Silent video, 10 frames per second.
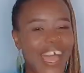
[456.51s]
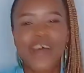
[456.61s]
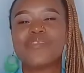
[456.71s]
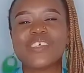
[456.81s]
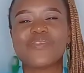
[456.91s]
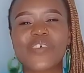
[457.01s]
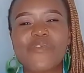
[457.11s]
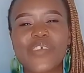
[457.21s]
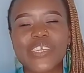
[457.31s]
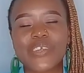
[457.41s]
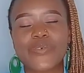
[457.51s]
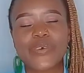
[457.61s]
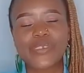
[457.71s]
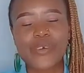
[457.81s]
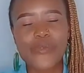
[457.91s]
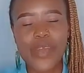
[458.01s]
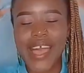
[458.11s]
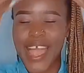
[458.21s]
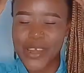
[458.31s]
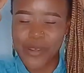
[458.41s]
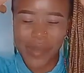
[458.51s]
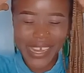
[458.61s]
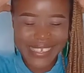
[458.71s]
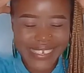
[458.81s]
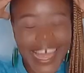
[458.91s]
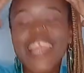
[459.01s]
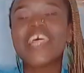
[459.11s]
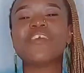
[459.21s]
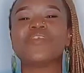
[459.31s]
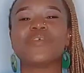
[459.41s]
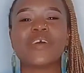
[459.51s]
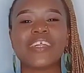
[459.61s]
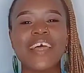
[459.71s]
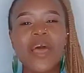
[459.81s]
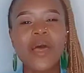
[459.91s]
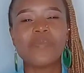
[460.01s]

I have this favorite quote where I normally tell everyone,